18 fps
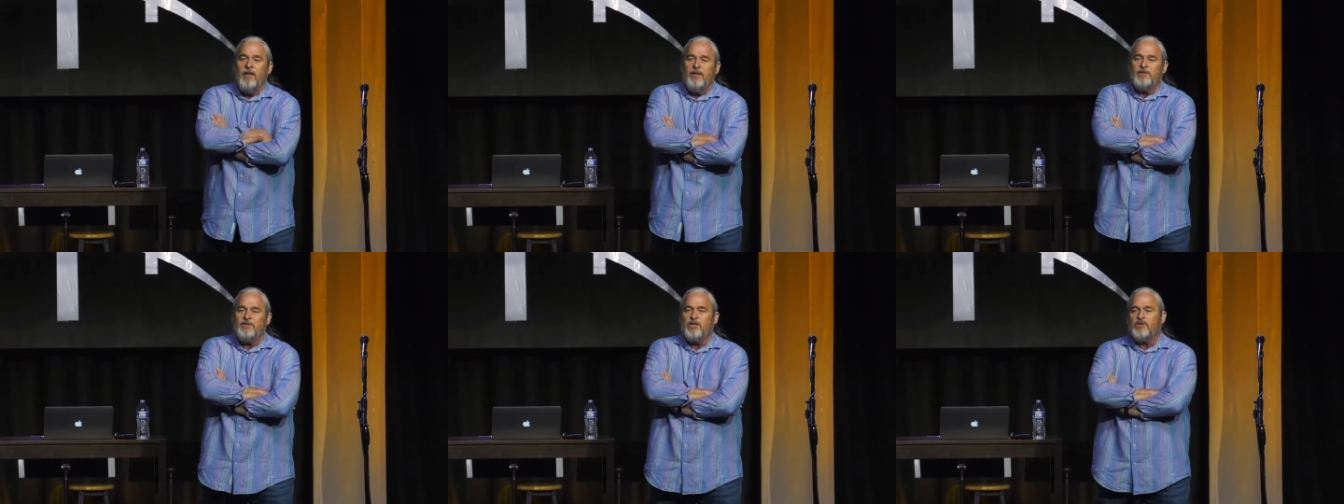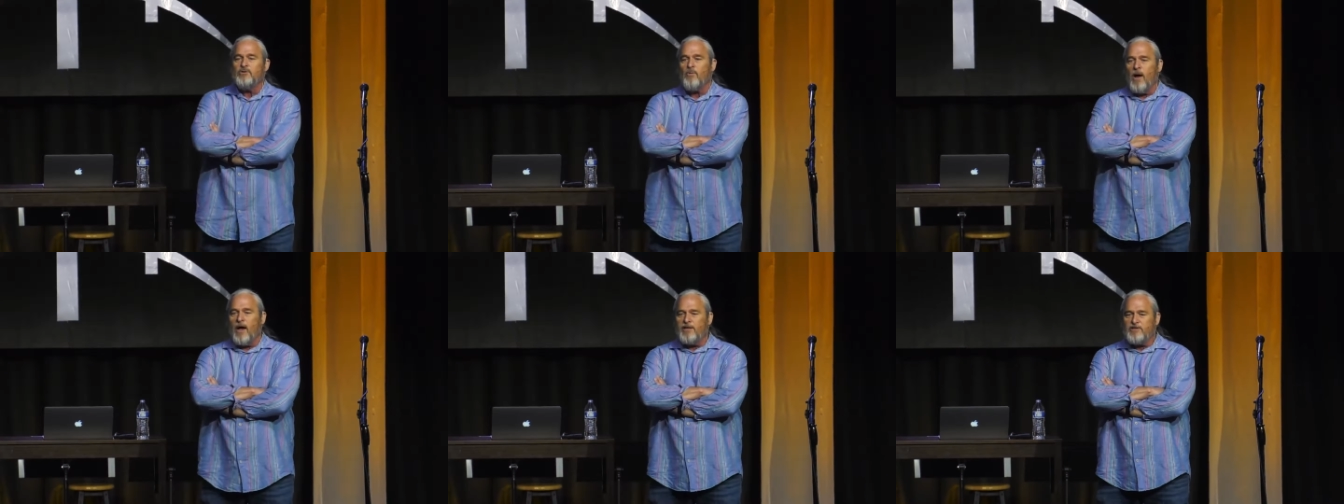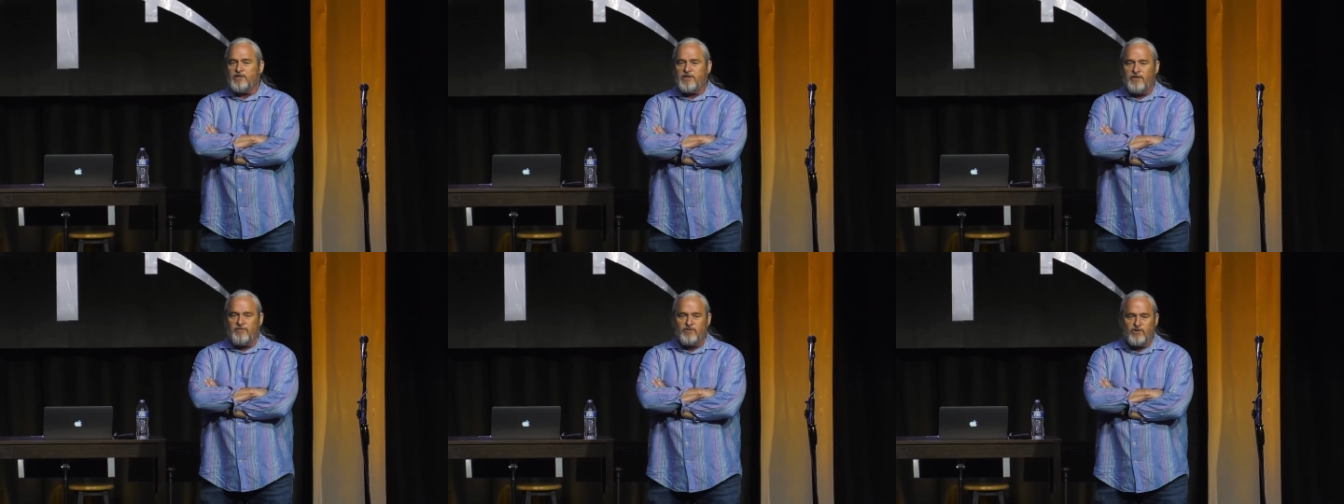This is why
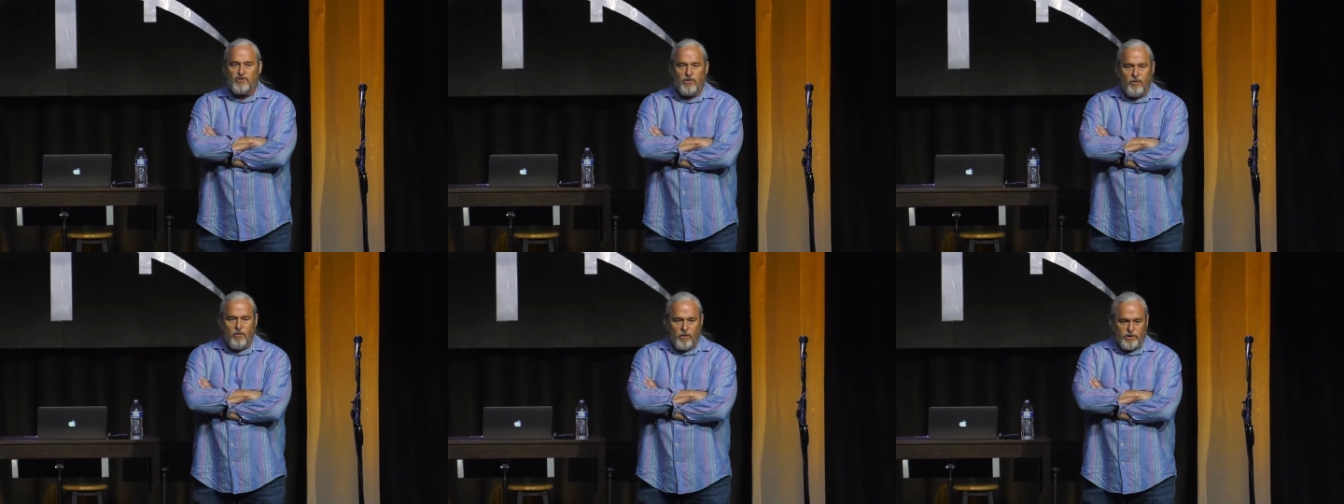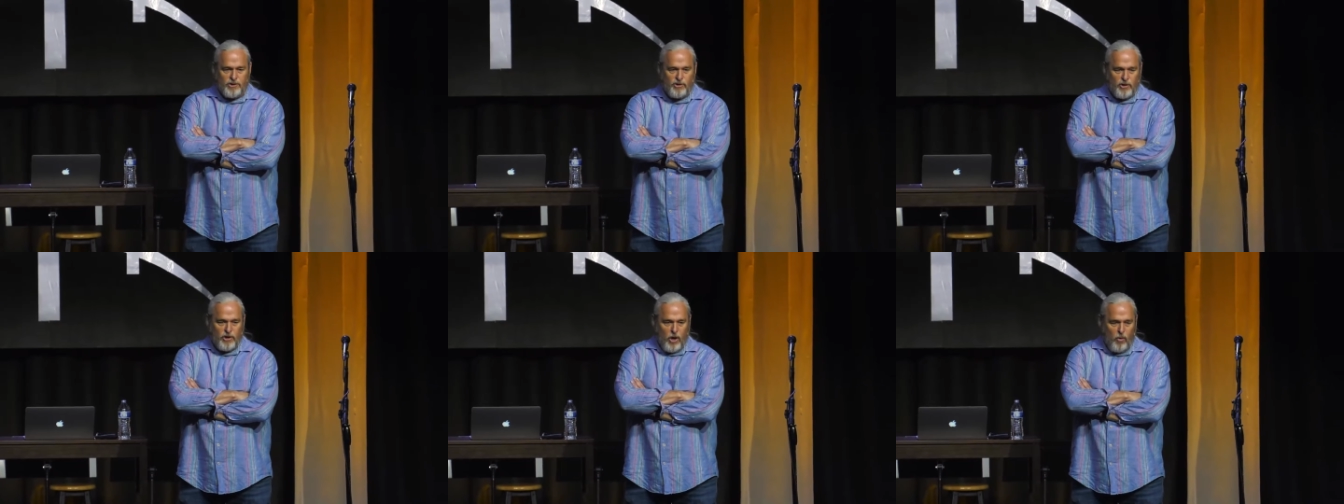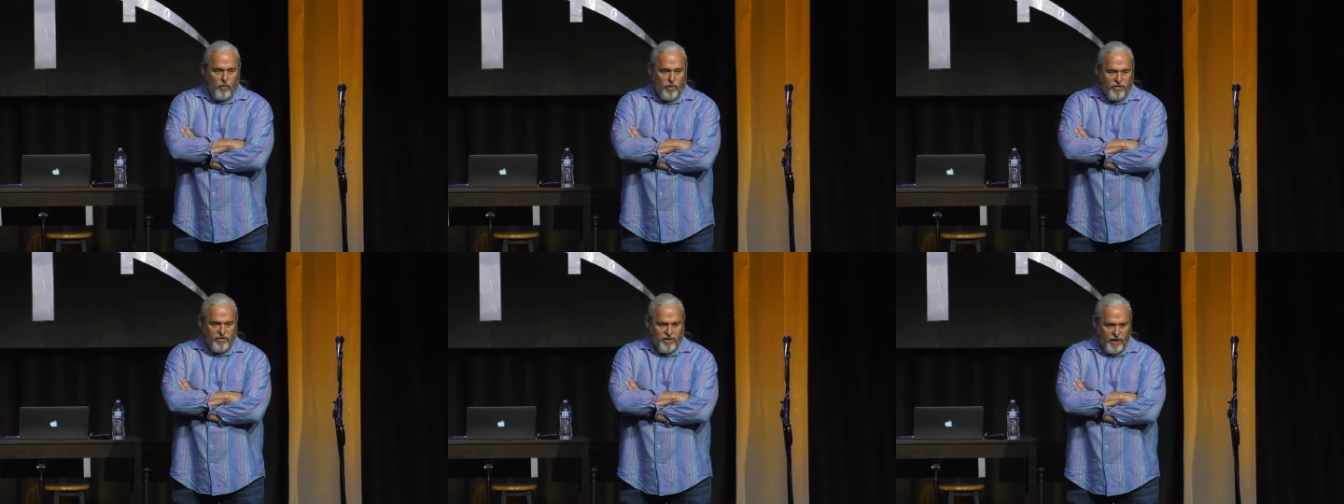Steve Stewart wants you to go
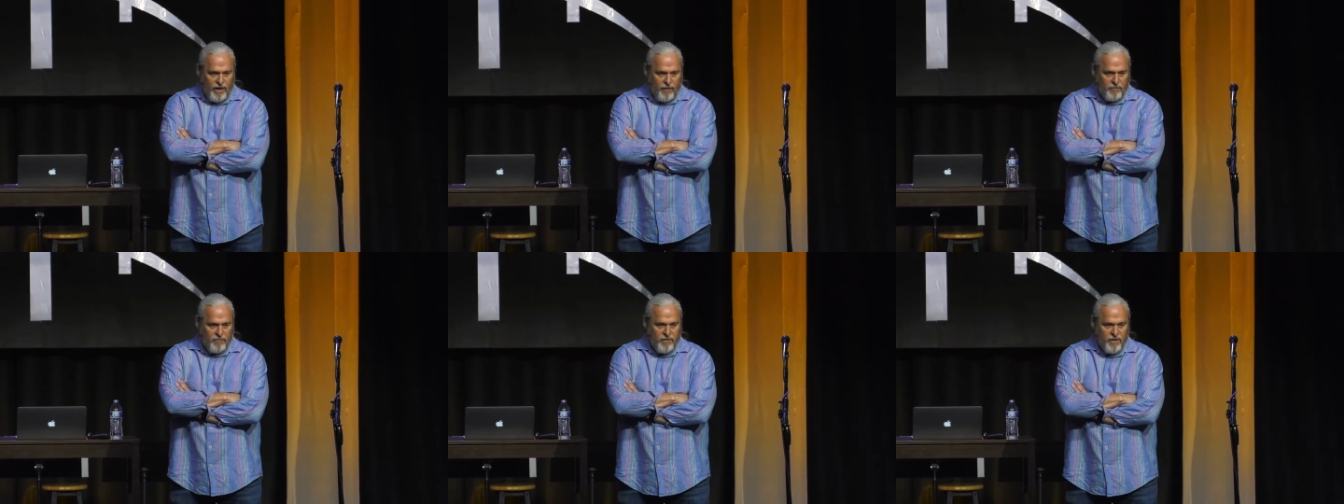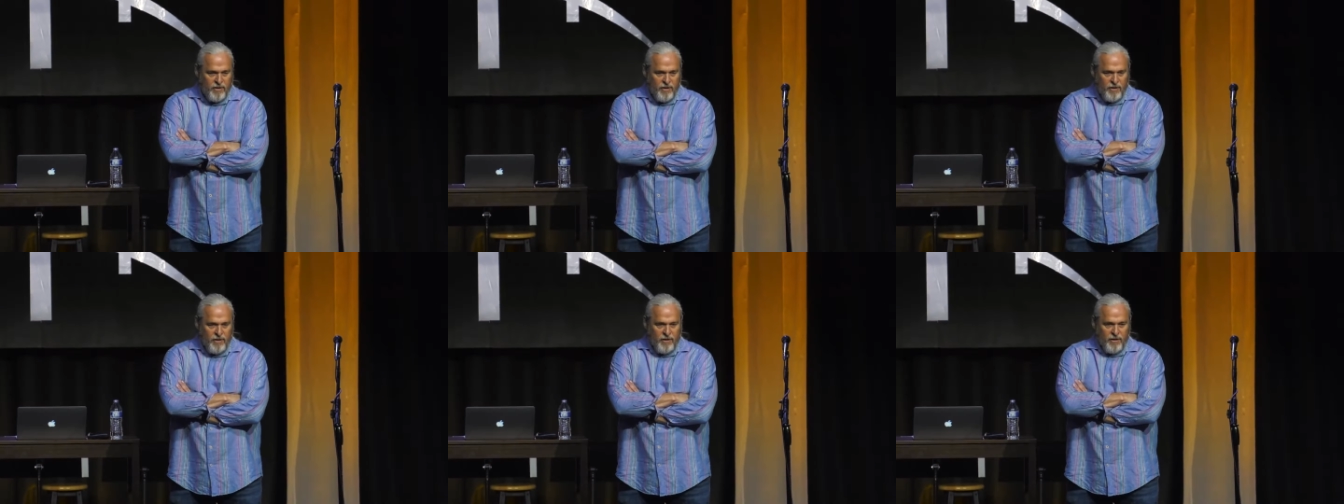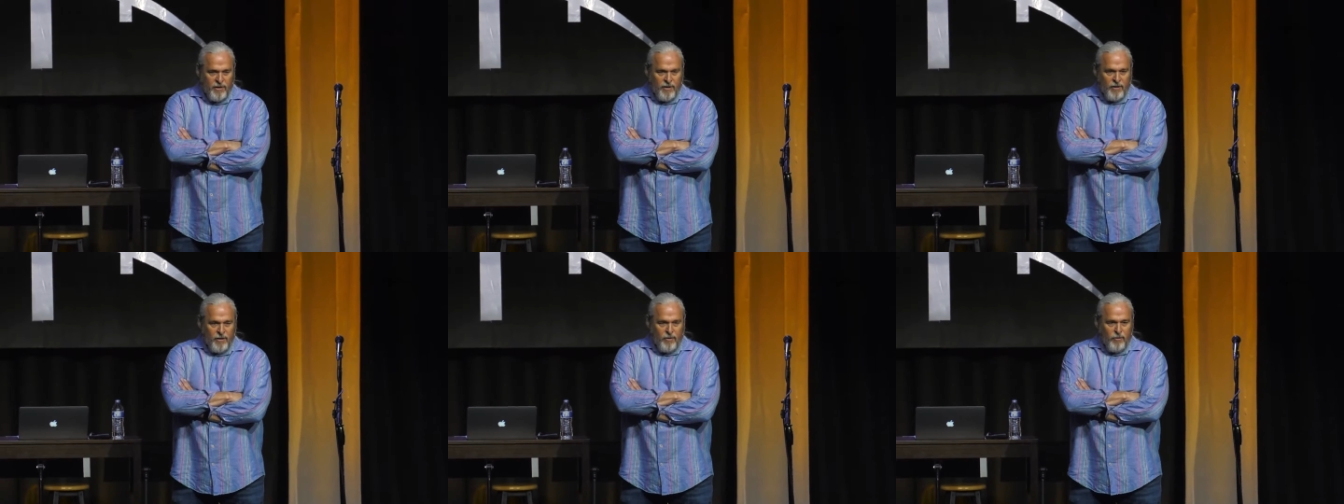with him
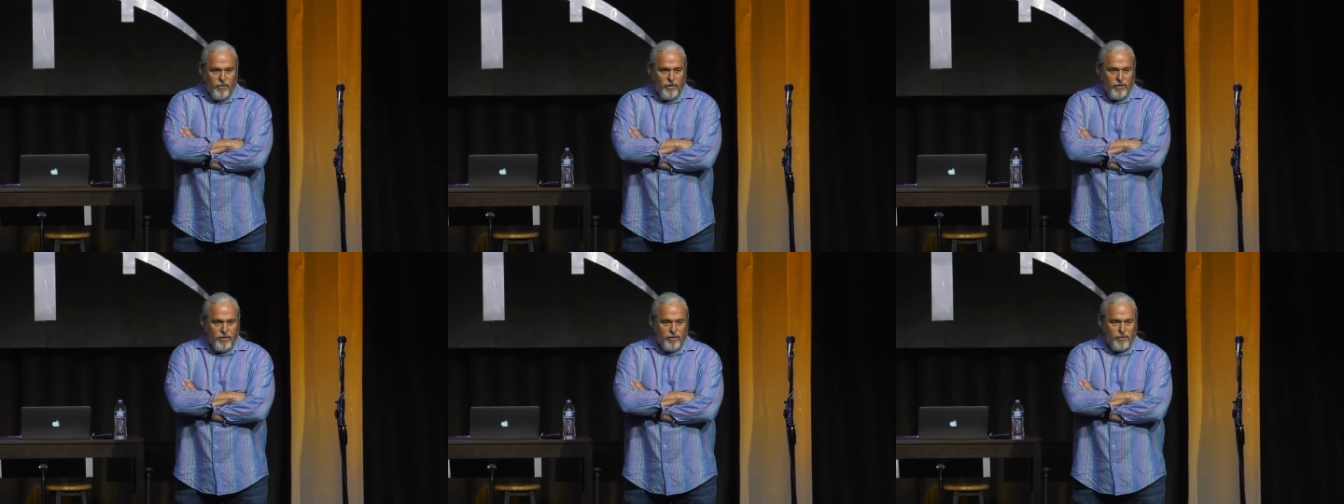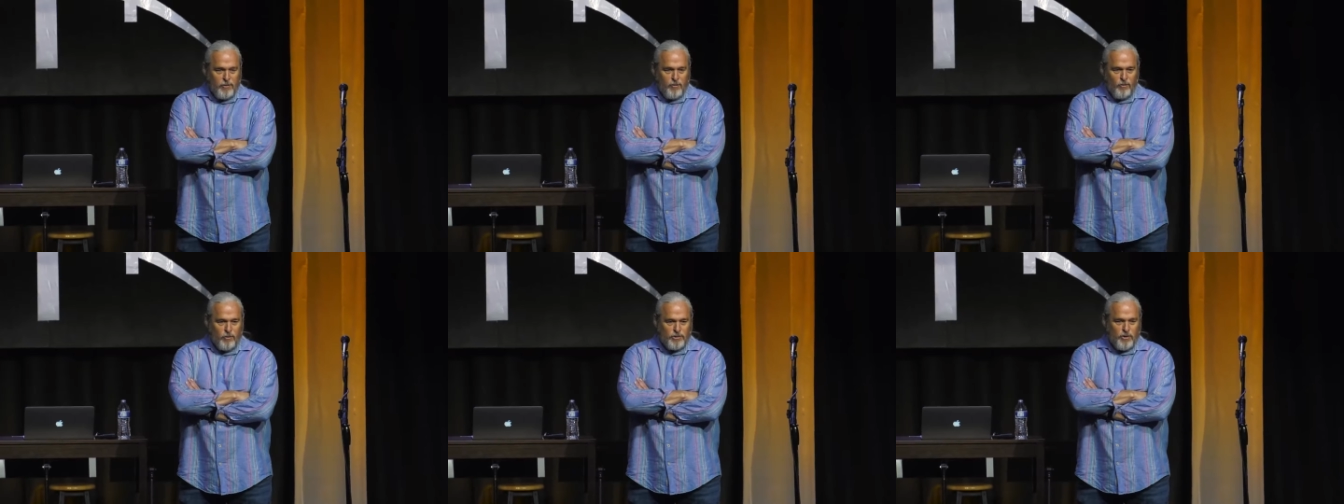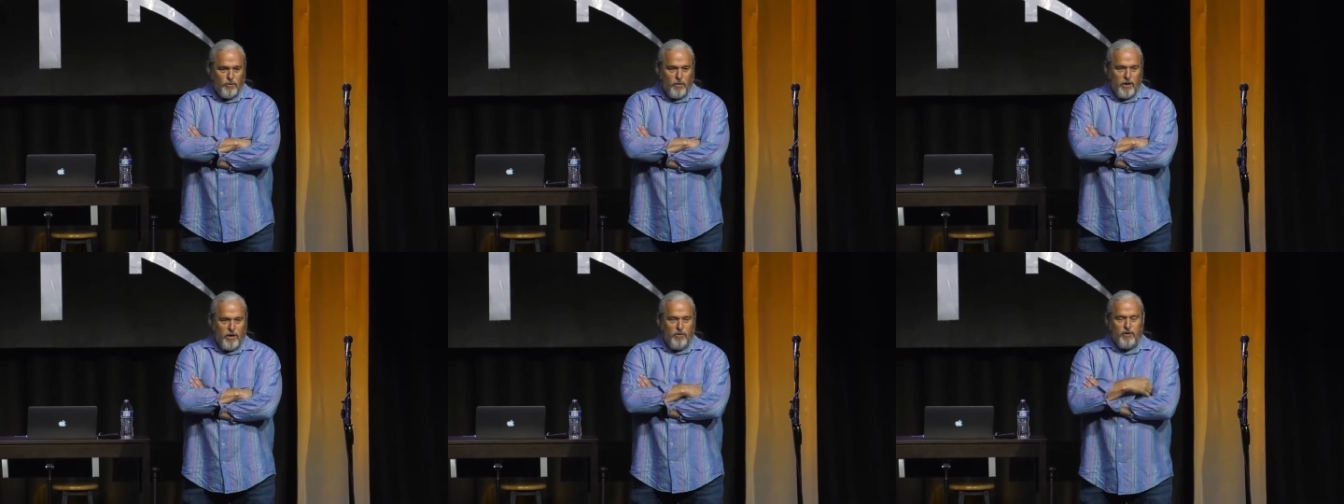to, to
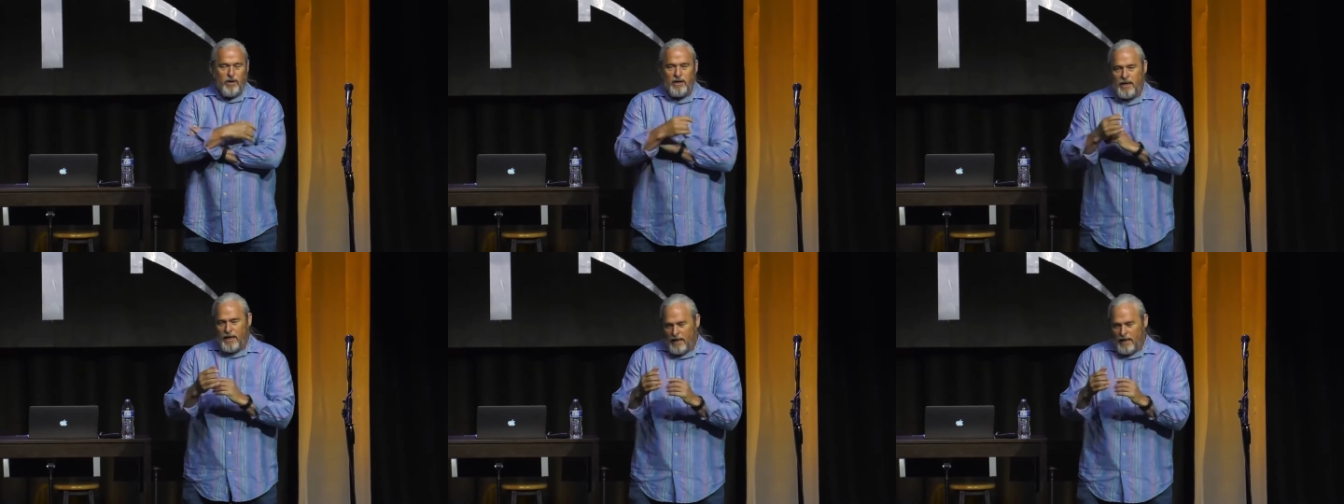where you can